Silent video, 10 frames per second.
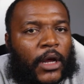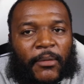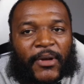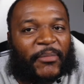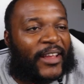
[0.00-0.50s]

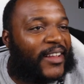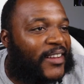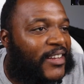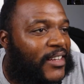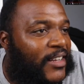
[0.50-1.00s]
Oh, my
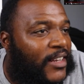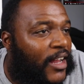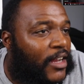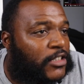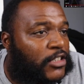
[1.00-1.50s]
bad.
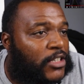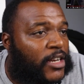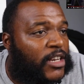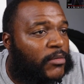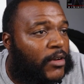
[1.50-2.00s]
I was just
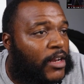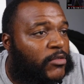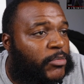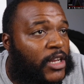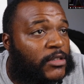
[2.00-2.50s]
trying to give him a
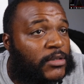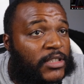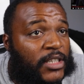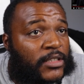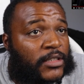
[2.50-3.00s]
round of applause
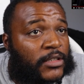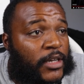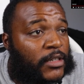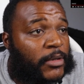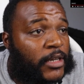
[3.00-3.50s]
because that's, you
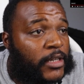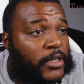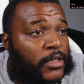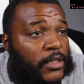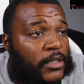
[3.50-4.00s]
know, ain't nobody
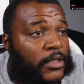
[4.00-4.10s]
there.